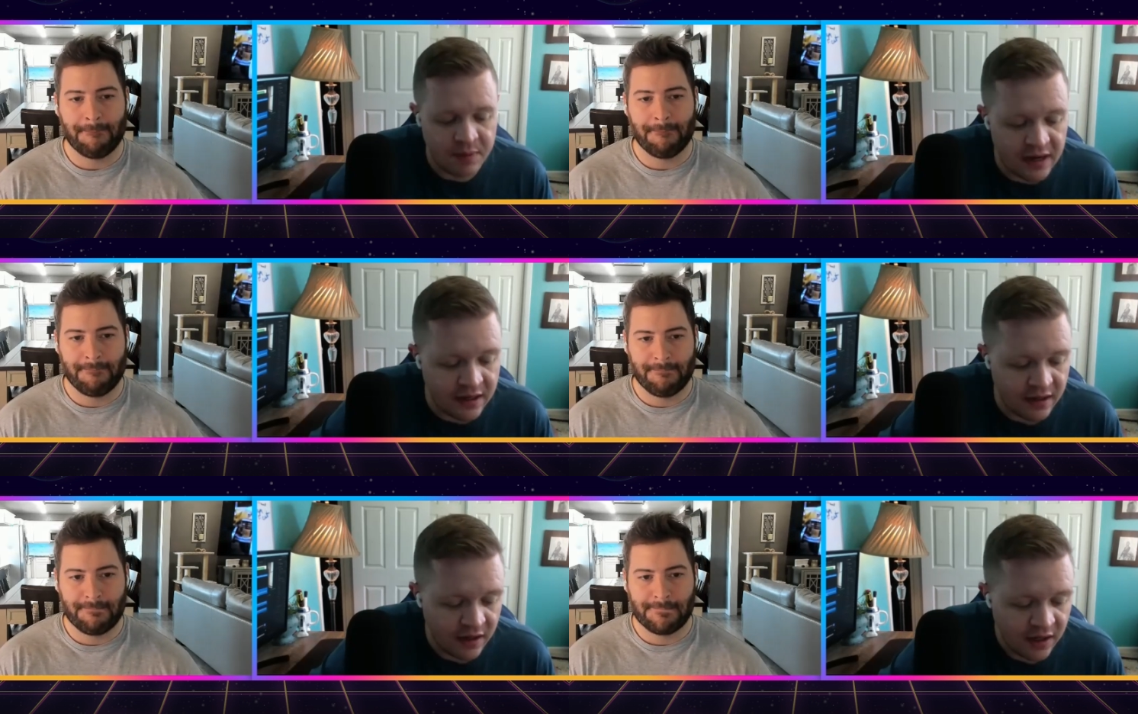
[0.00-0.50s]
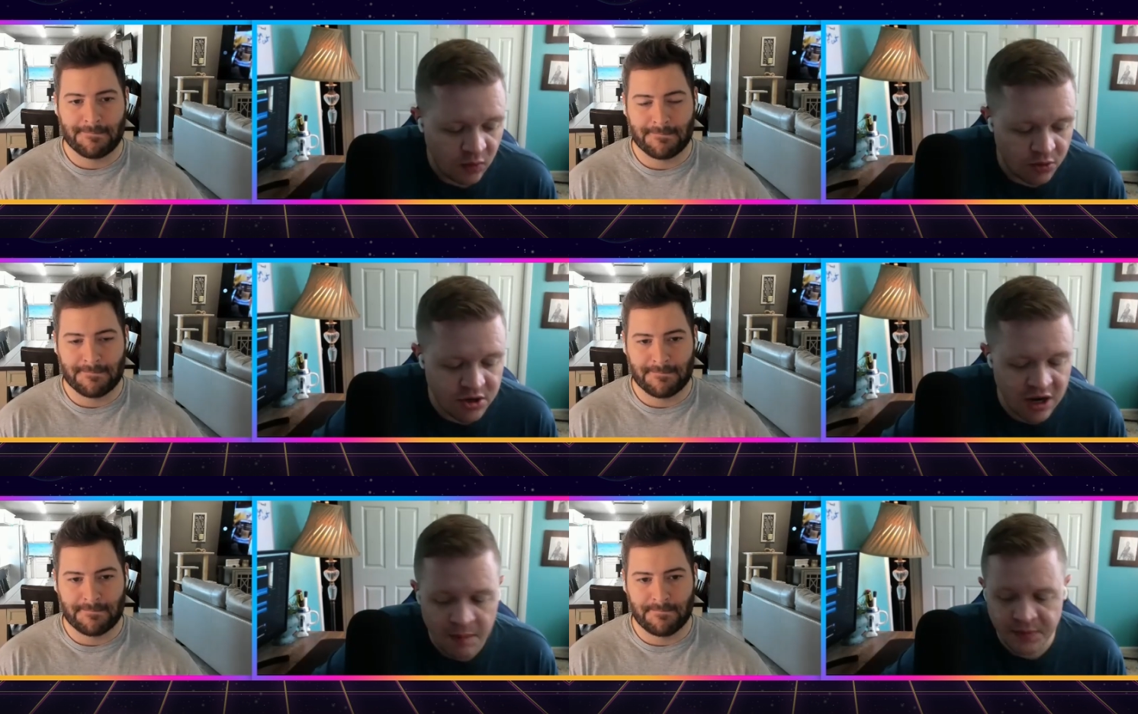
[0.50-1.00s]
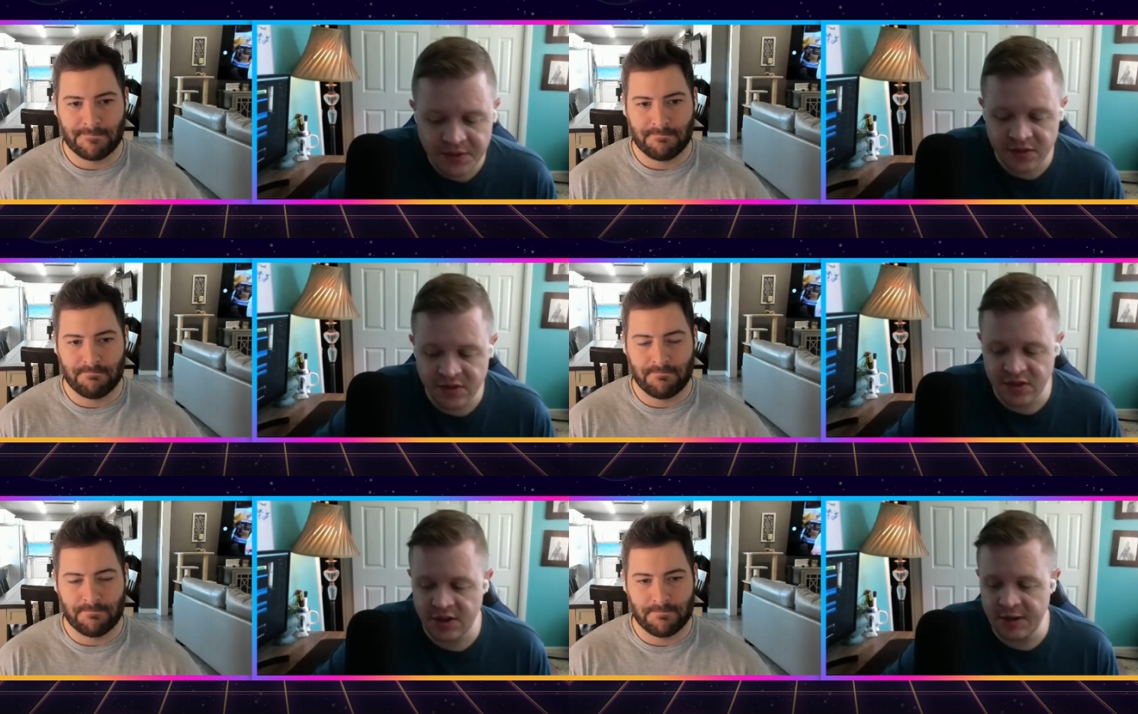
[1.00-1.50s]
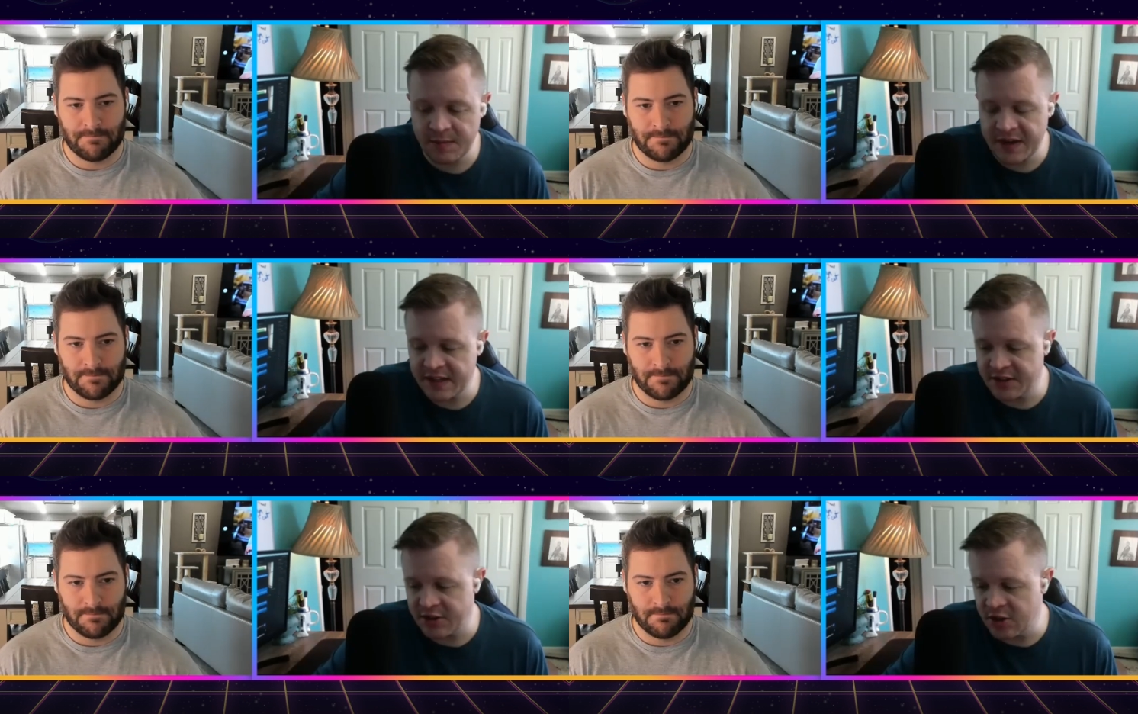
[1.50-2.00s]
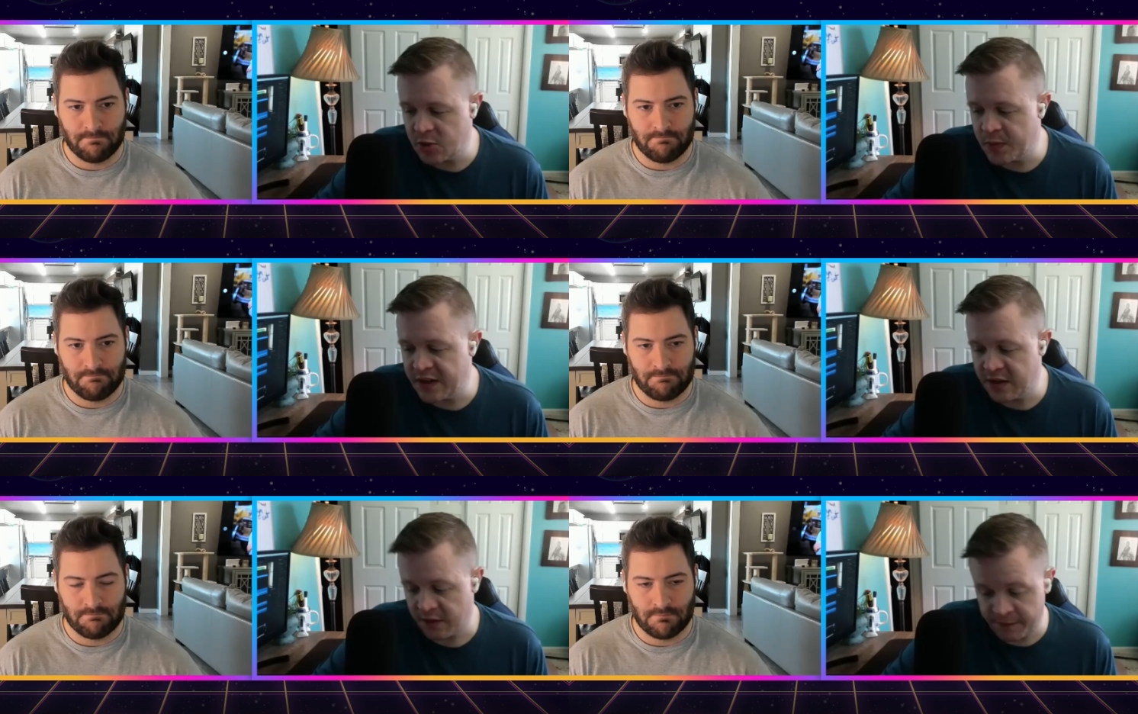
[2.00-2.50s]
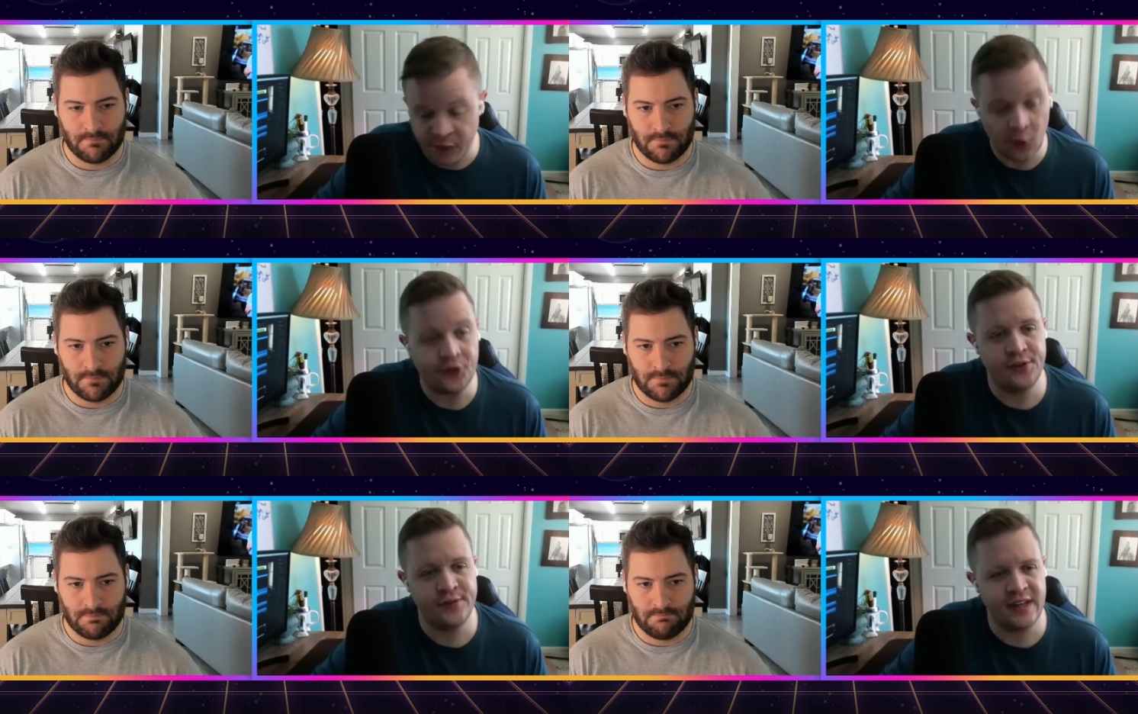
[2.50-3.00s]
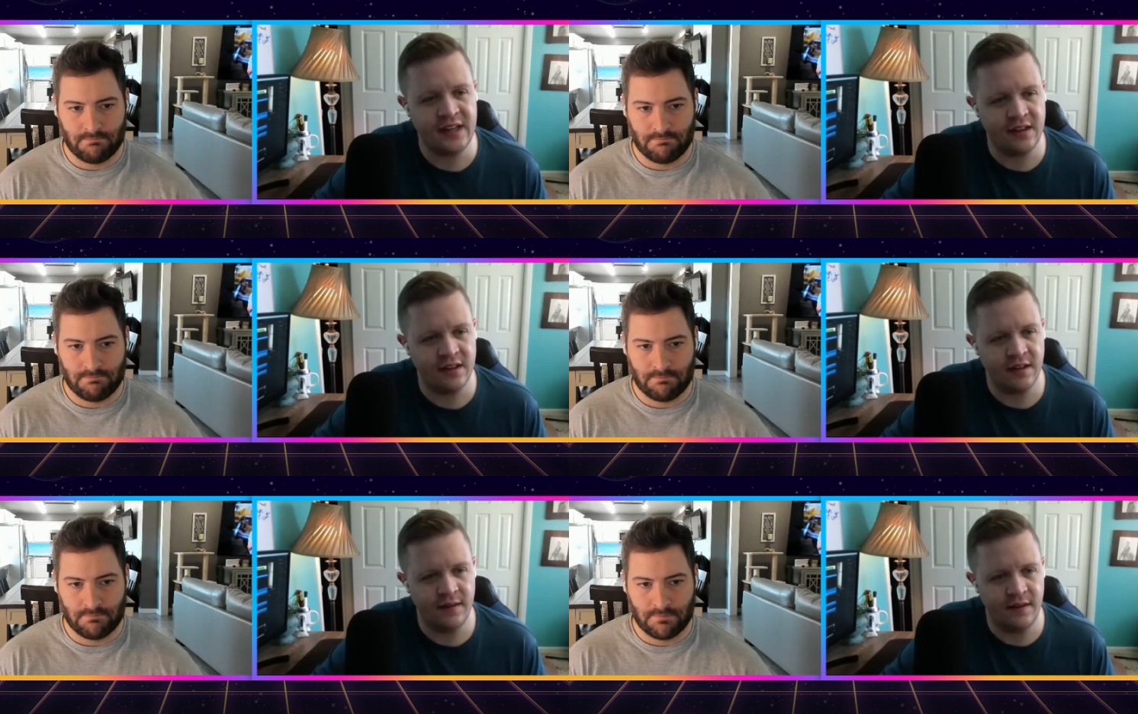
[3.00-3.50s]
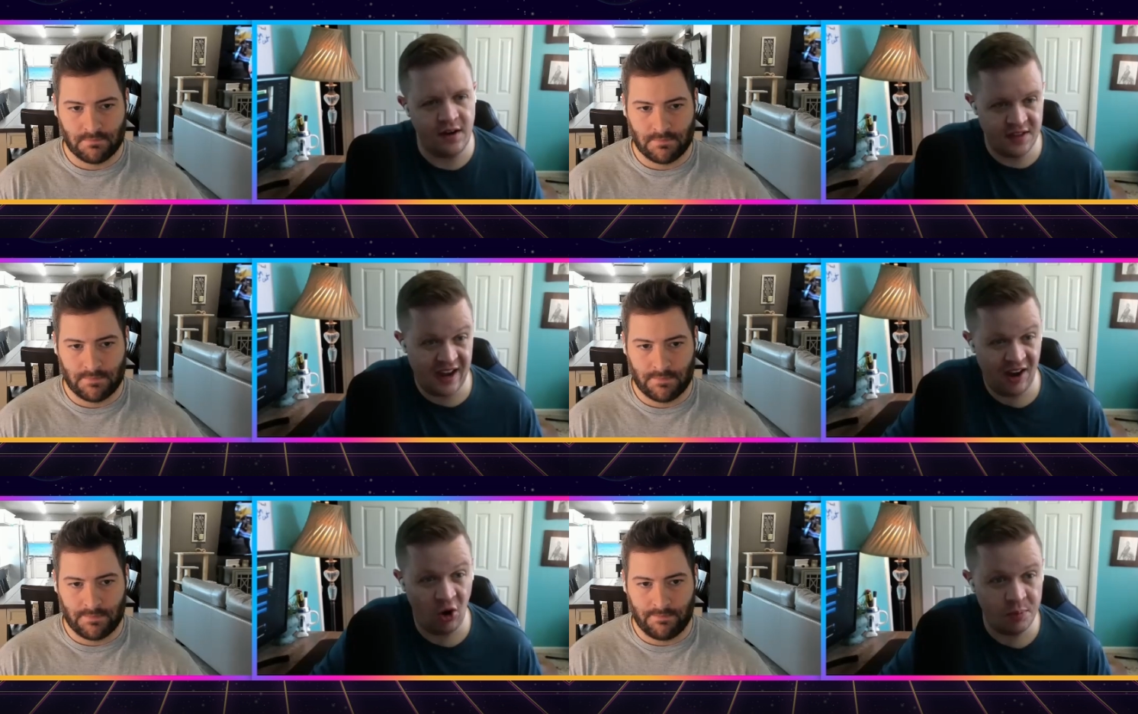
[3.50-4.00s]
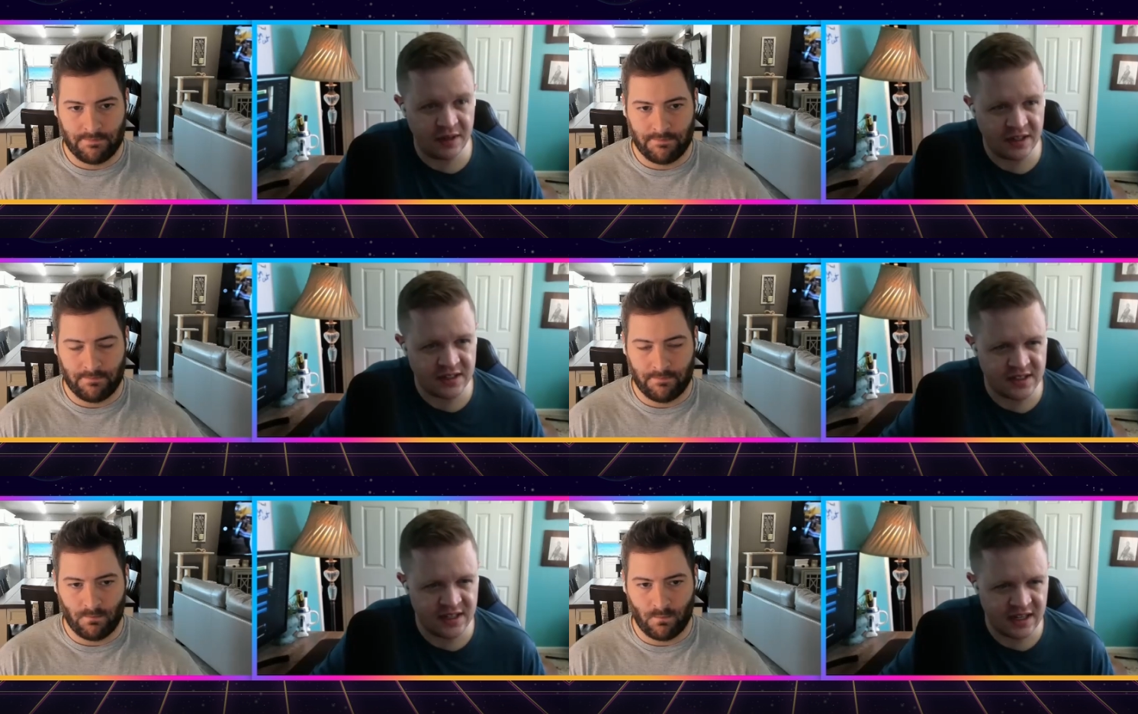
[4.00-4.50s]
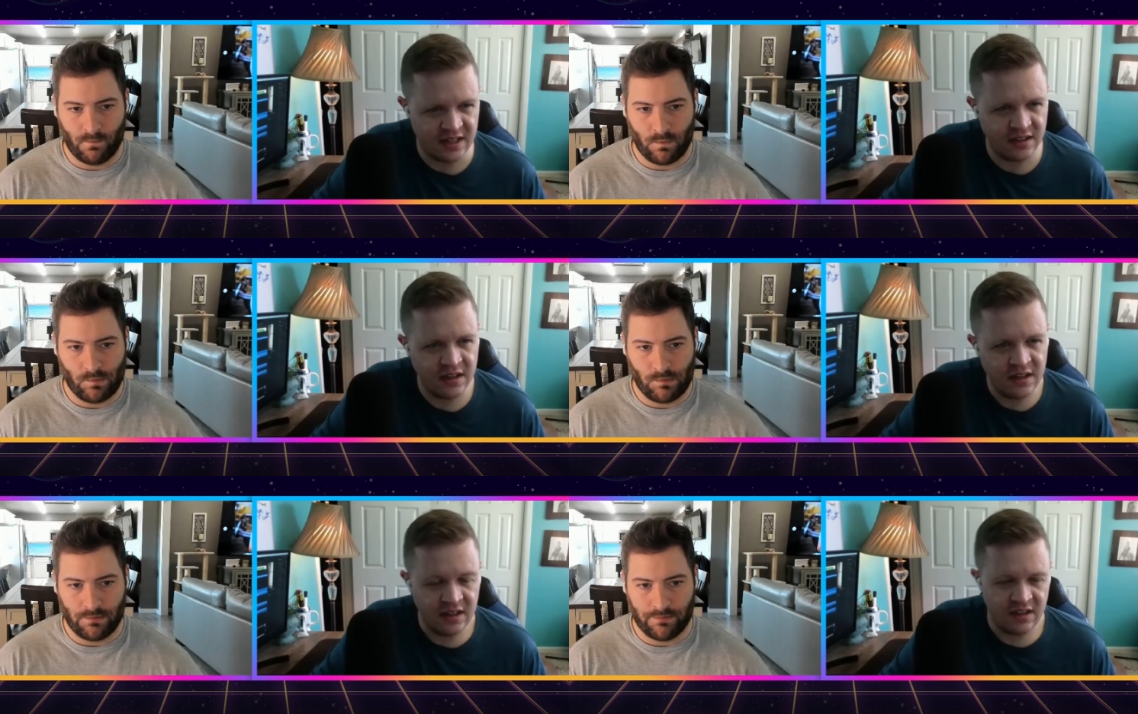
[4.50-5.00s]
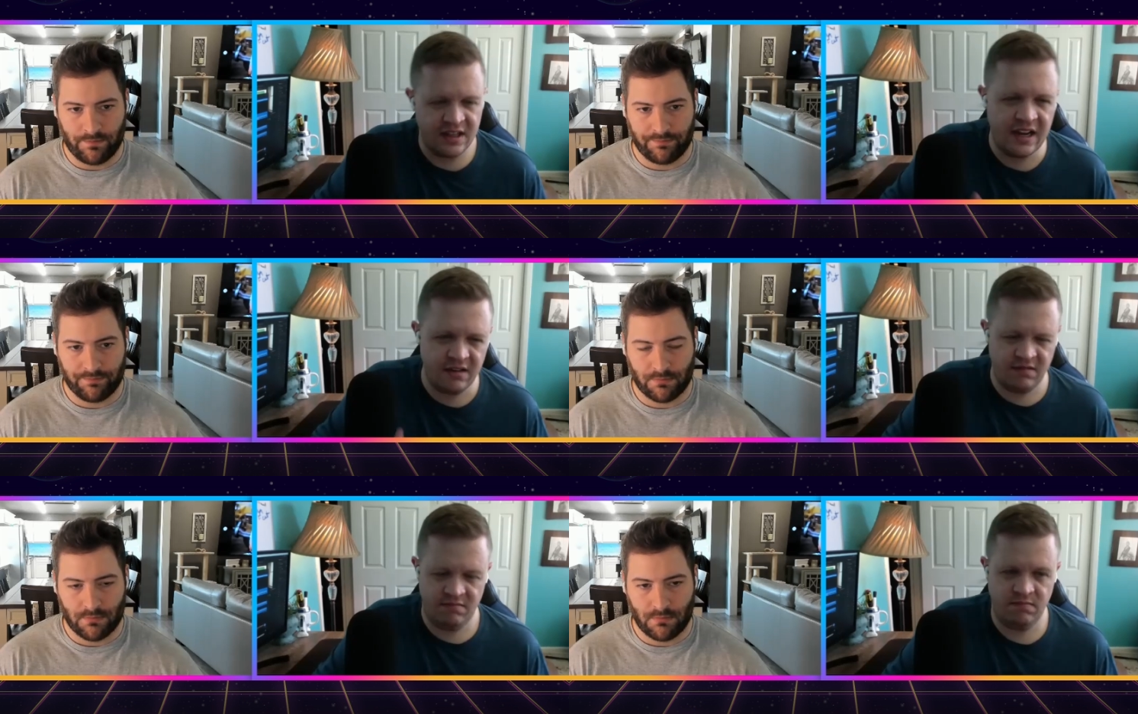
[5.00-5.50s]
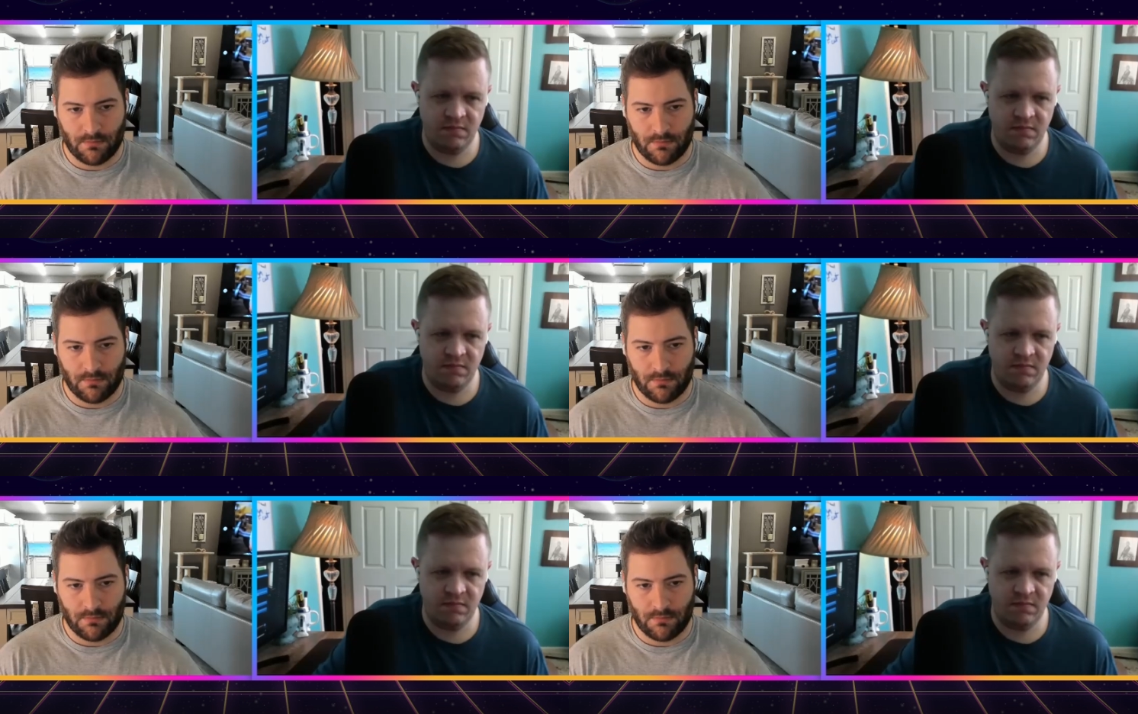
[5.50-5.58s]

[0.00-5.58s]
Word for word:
Speaker 1: But when your episode's thirty minutes and you spend a fourth of it on that opening scene, that,